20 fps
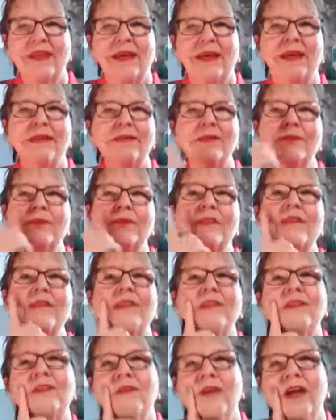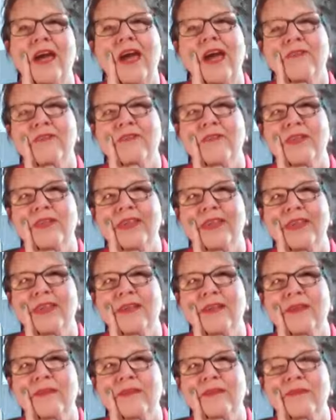don't want to tell you
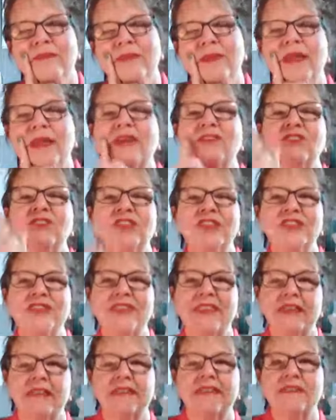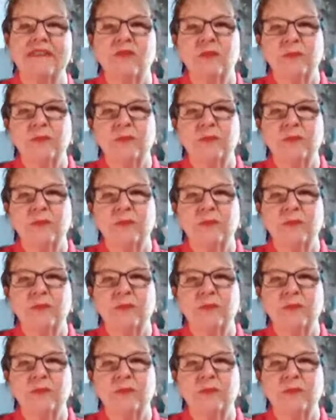everything, but I'll share this.